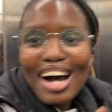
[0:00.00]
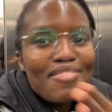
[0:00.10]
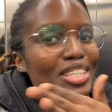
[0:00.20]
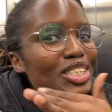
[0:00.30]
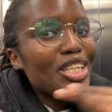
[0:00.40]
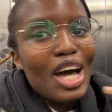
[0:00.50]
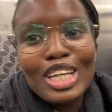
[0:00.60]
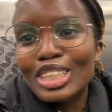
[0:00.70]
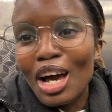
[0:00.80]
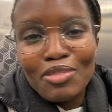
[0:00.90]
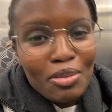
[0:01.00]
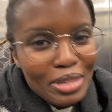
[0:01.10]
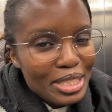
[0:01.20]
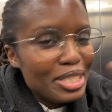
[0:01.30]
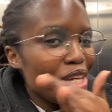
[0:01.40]
This is the last time you'll
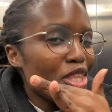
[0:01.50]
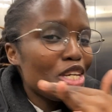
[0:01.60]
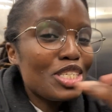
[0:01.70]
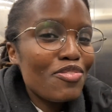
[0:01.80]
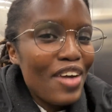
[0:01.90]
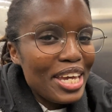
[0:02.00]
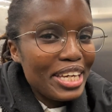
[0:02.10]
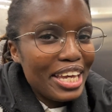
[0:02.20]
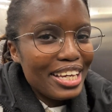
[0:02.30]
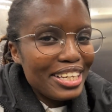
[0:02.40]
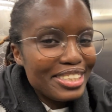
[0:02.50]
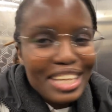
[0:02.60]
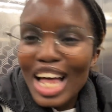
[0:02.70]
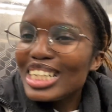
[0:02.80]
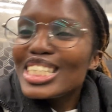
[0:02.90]
be seeing these fakies.
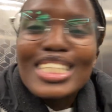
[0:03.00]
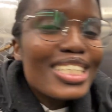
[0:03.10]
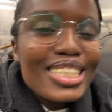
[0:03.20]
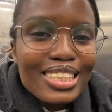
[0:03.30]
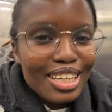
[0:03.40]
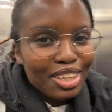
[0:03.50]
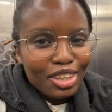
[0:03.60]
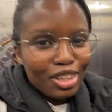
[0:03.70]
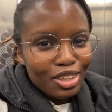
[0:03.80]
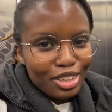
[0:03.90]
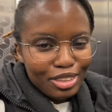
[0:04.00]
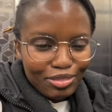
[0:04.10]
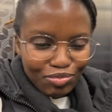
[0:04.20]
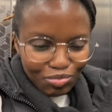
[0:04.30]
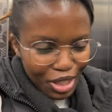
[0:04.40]
Take a good look.
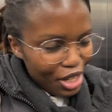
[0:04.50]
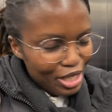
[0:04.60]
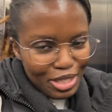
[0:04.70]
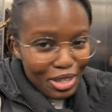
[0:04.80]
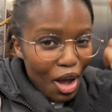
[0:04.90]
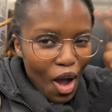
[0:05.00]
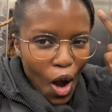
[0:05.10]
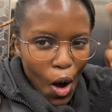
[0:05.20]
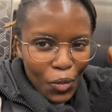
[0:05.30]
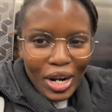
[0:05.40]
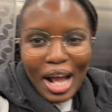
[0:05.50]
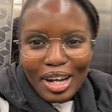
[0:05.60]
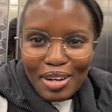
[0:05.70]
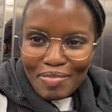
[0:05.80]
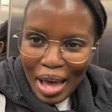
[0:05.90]
Because when I
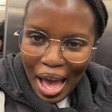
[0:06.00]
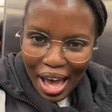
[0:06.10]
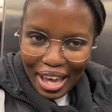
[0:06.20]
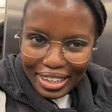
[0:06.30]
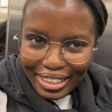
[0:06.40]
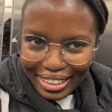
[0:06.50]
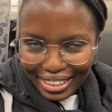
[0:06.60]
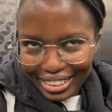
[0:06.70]
come back,